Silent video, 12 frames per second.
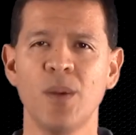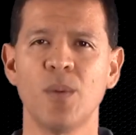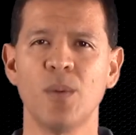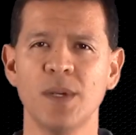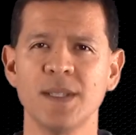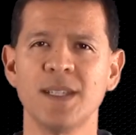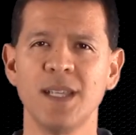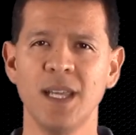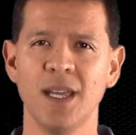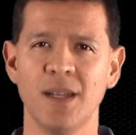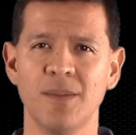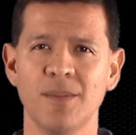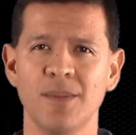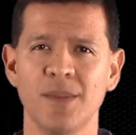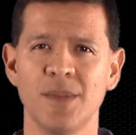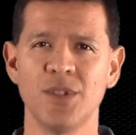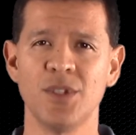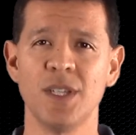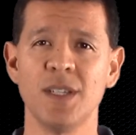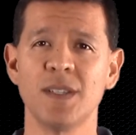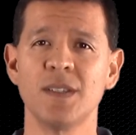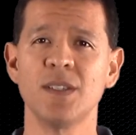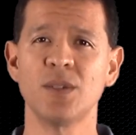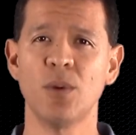Once again,
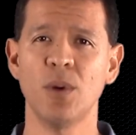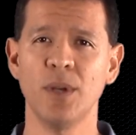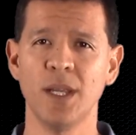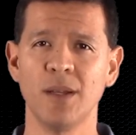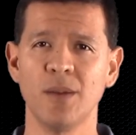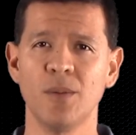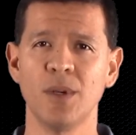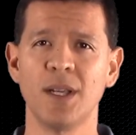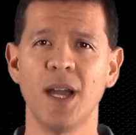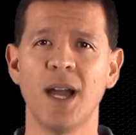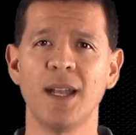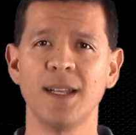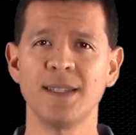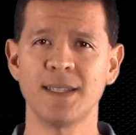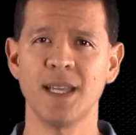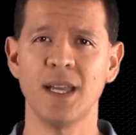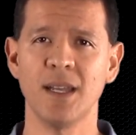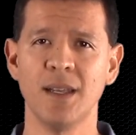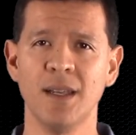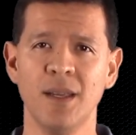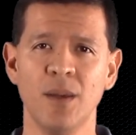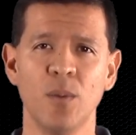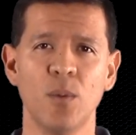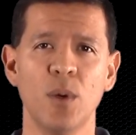Jesus is quoting what God had said,
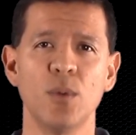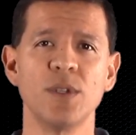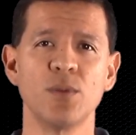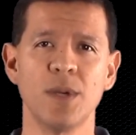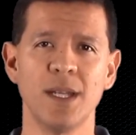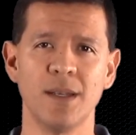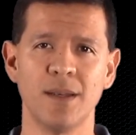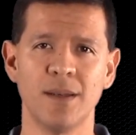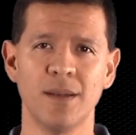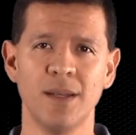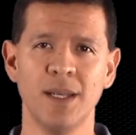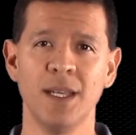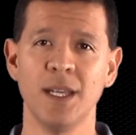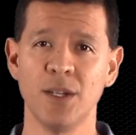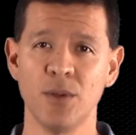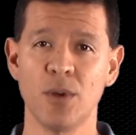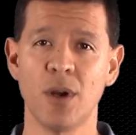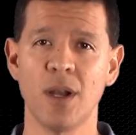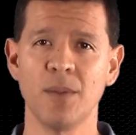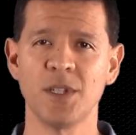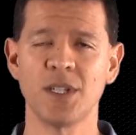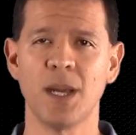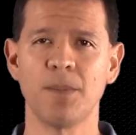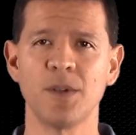what was written in Deuteronomy
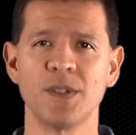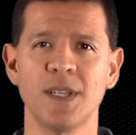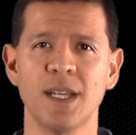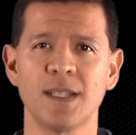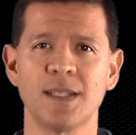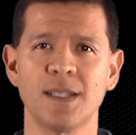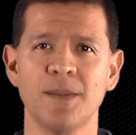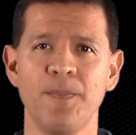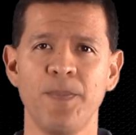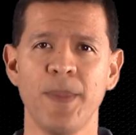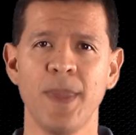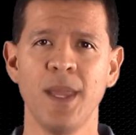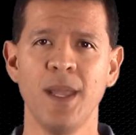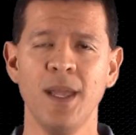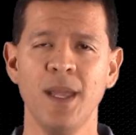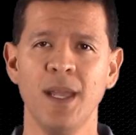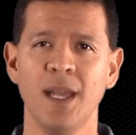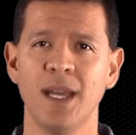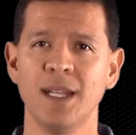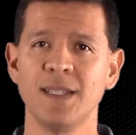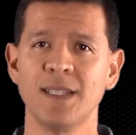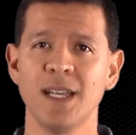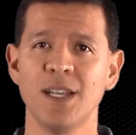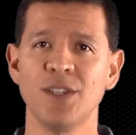chapter 6. And he
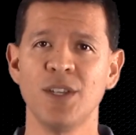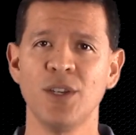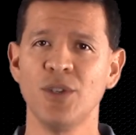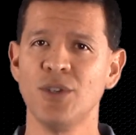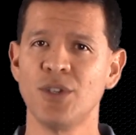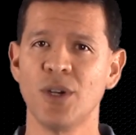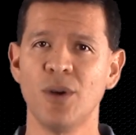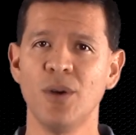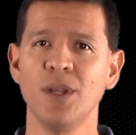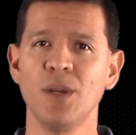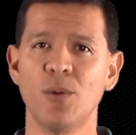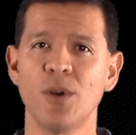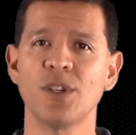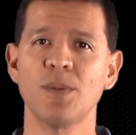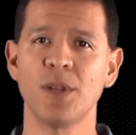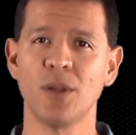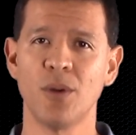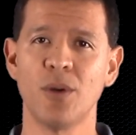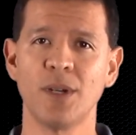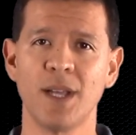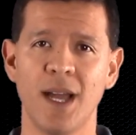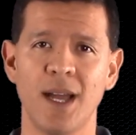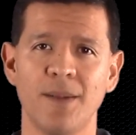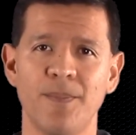says, "You shall only worship the Lord
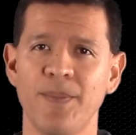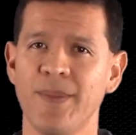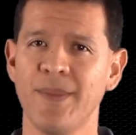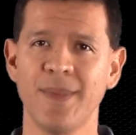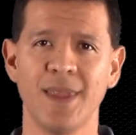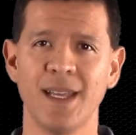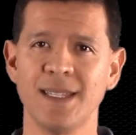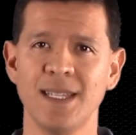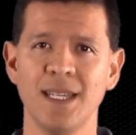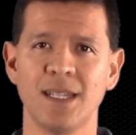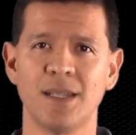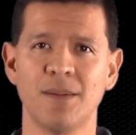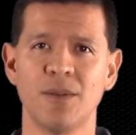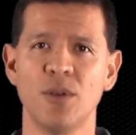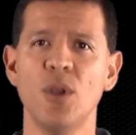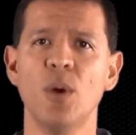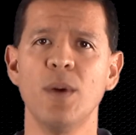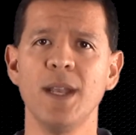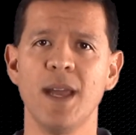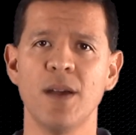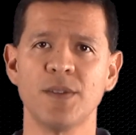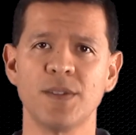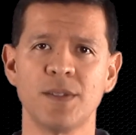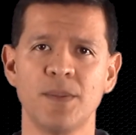God." That's it, no one
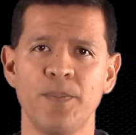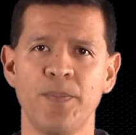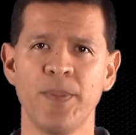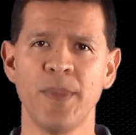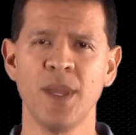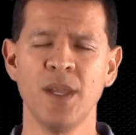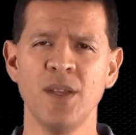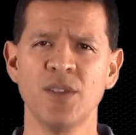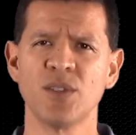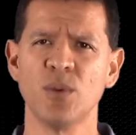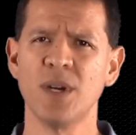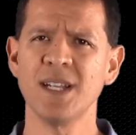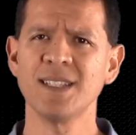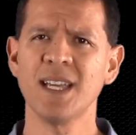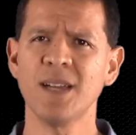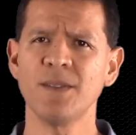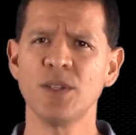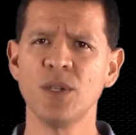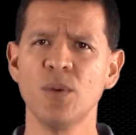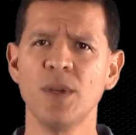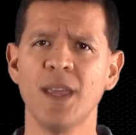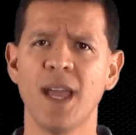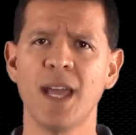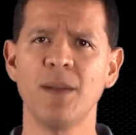else. So what does it have to do with
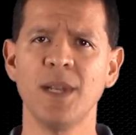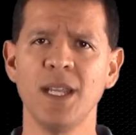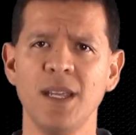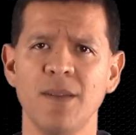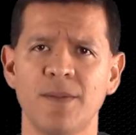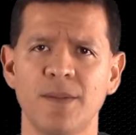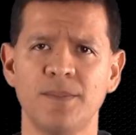Adam and Eve?